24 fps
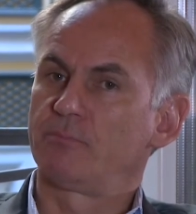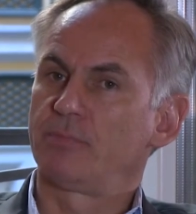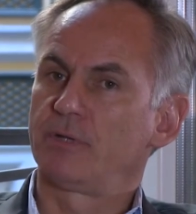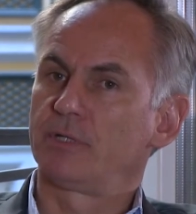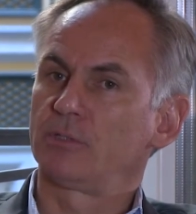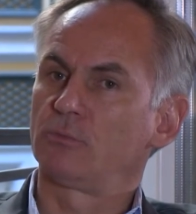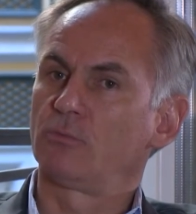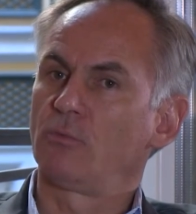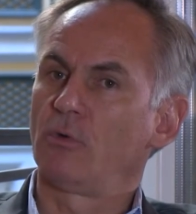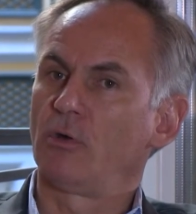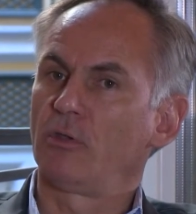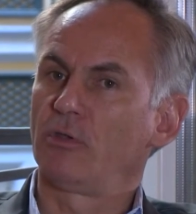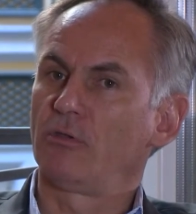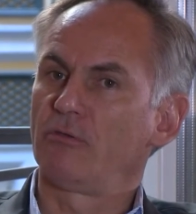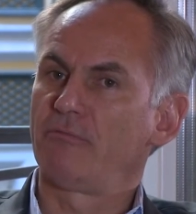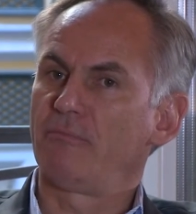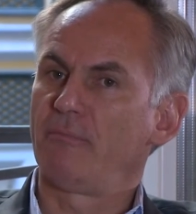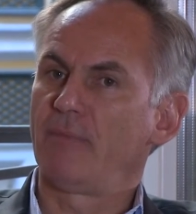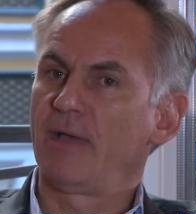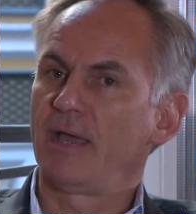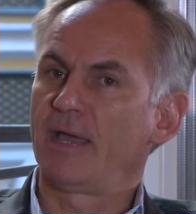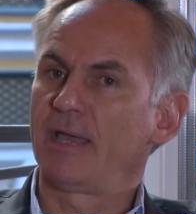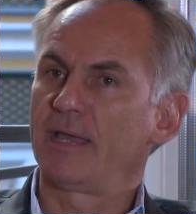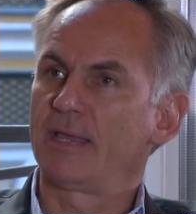But one of
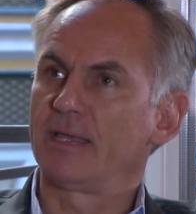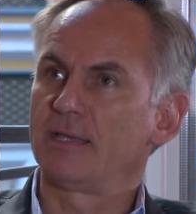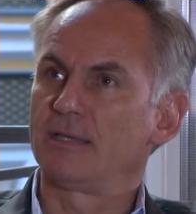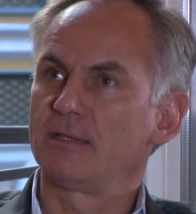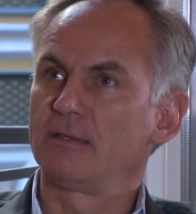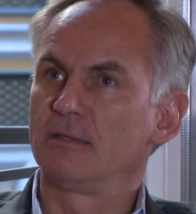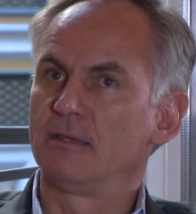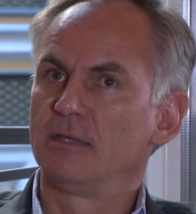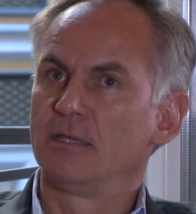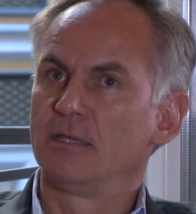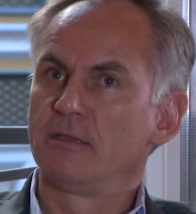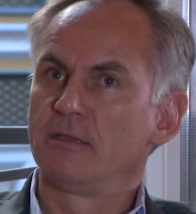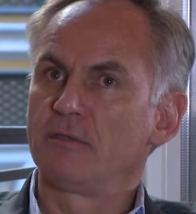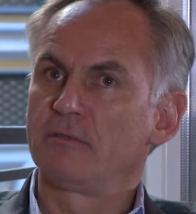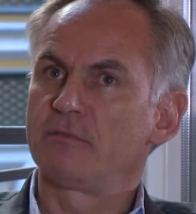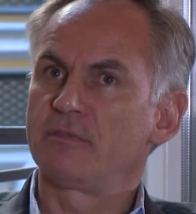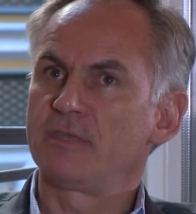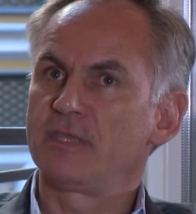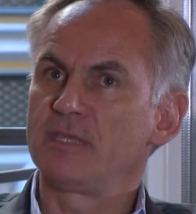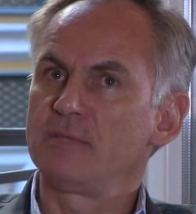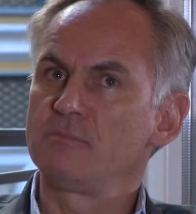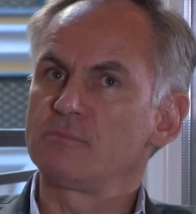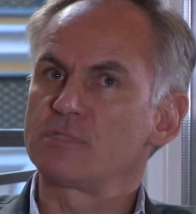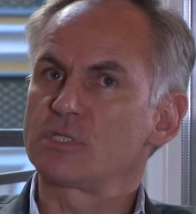my
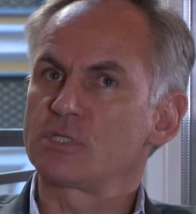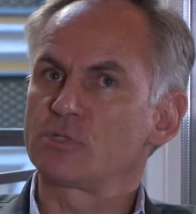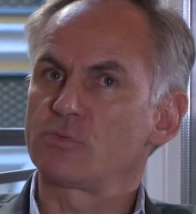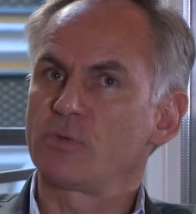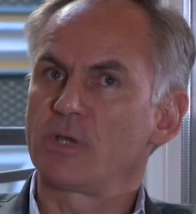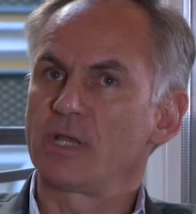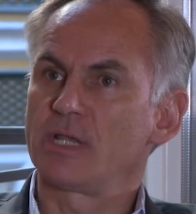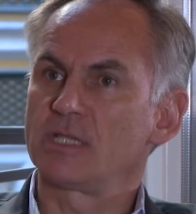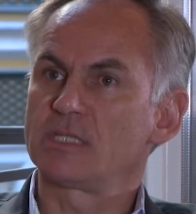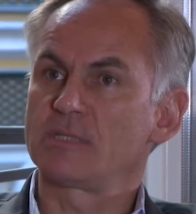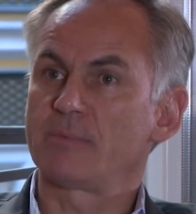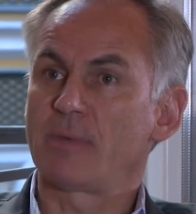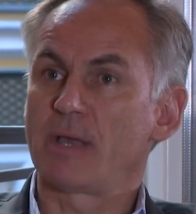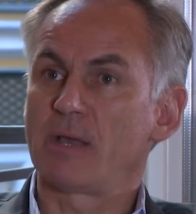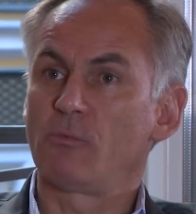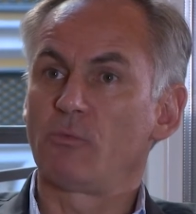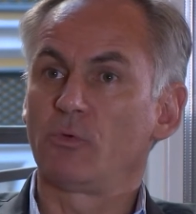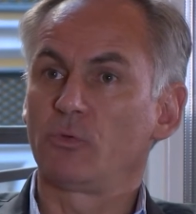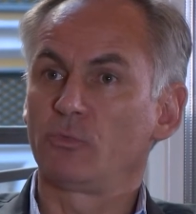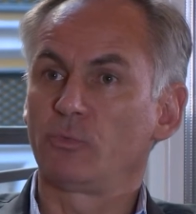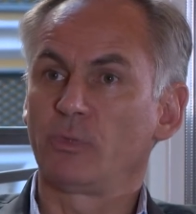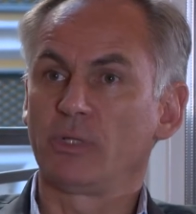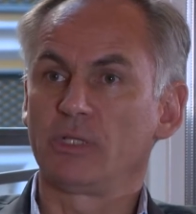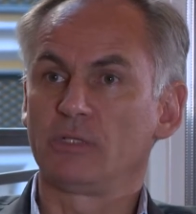themes as well is about
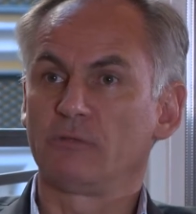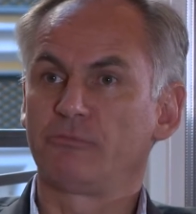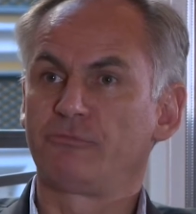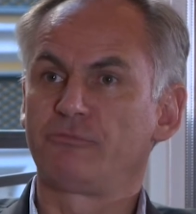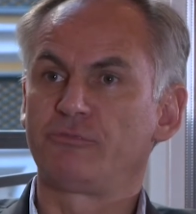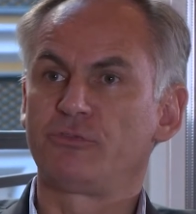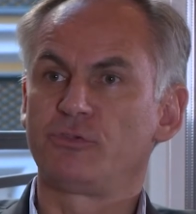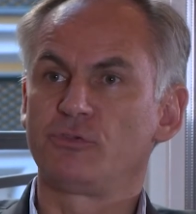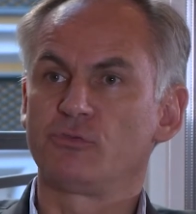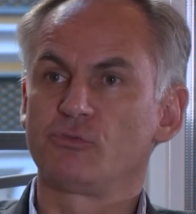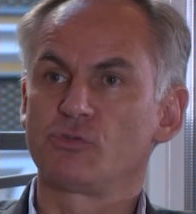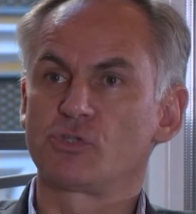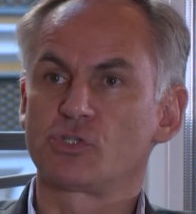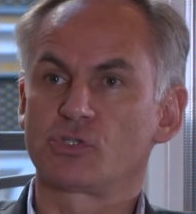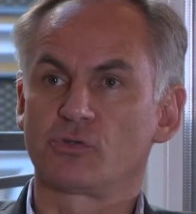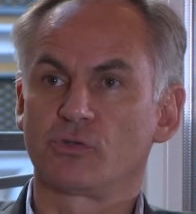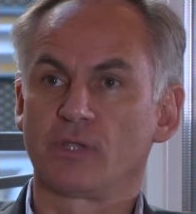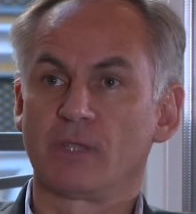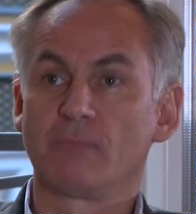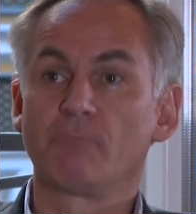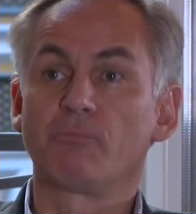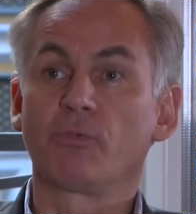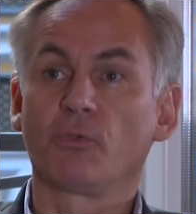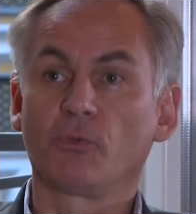what will future
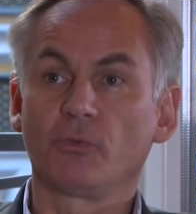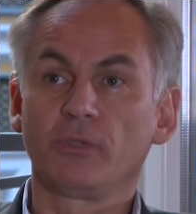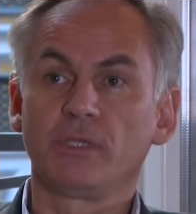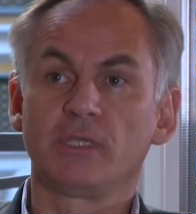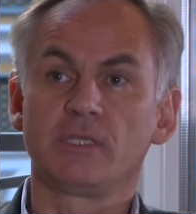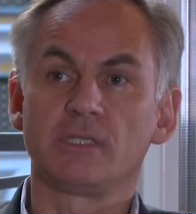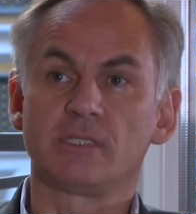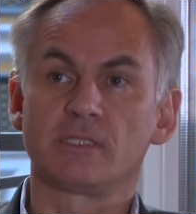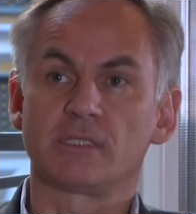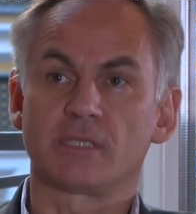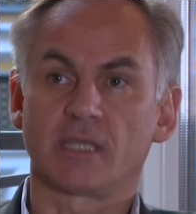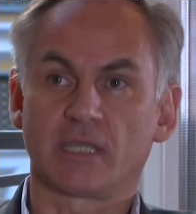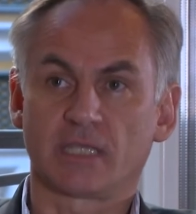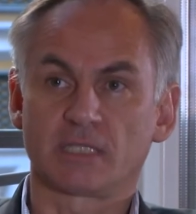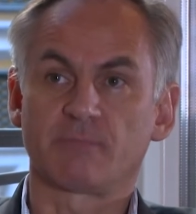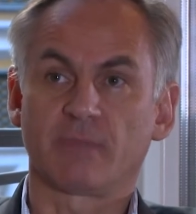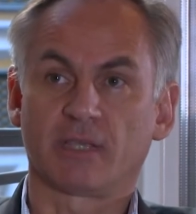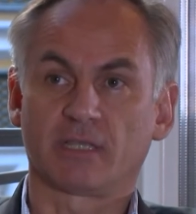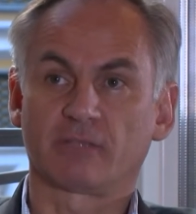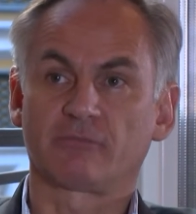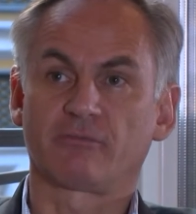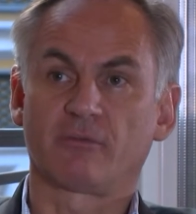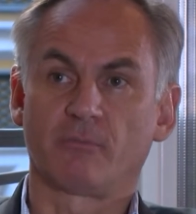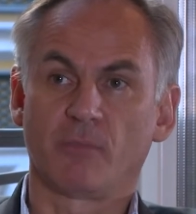employees
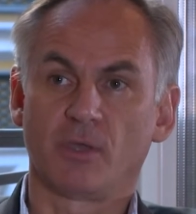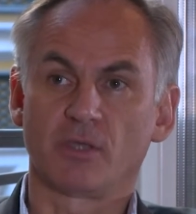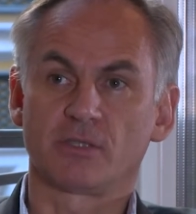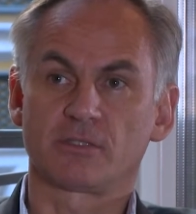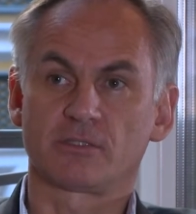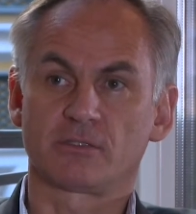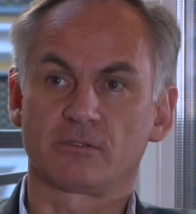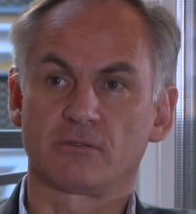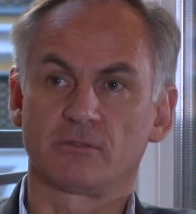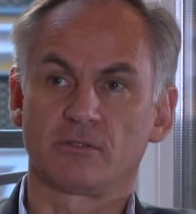expect from us.